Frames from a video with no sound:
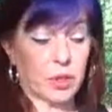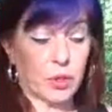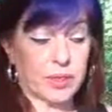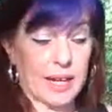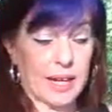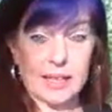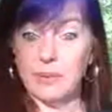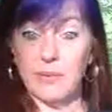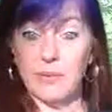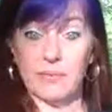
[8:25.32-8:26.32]
earth
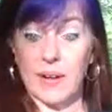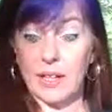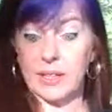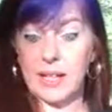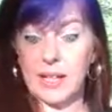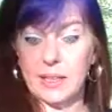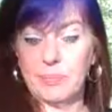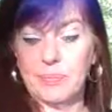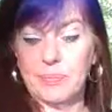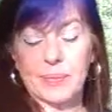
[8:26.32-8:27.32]
sign, fire sign,